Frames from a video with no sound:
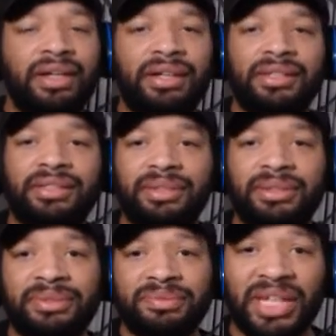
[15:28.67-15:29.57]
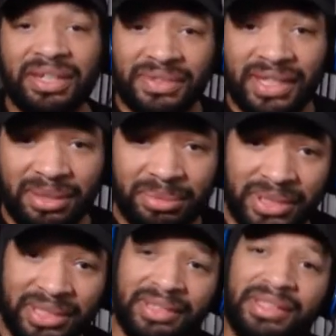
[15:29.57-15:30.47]
So if they
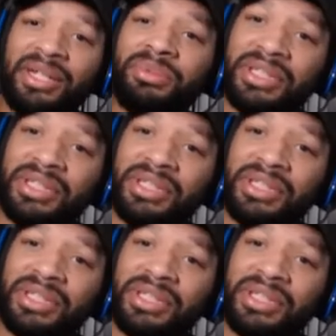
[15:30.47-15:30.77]
win, they will get